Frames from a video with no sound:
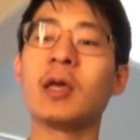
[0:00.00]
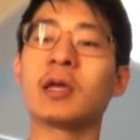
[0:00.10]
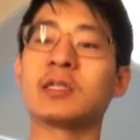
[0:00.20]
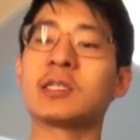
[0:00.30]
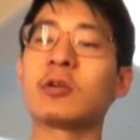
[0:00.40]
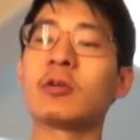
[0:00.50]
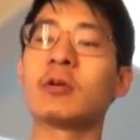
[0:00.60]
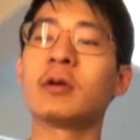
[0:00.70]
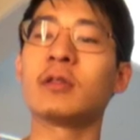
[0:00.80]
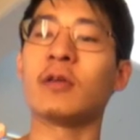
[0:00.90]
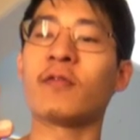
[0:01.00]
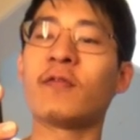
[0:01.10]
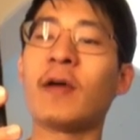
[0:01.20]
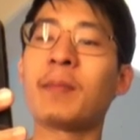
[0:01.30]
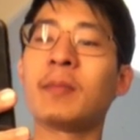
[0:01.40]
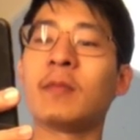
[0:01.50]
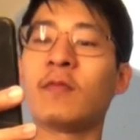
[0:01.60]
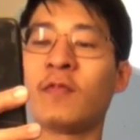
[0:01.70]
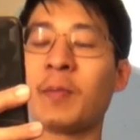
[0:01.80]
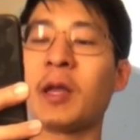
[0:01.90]
consider the
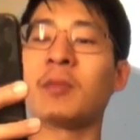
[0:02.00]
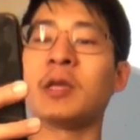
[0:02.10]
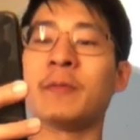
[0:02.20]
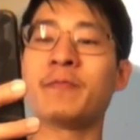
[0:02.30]
femenemy,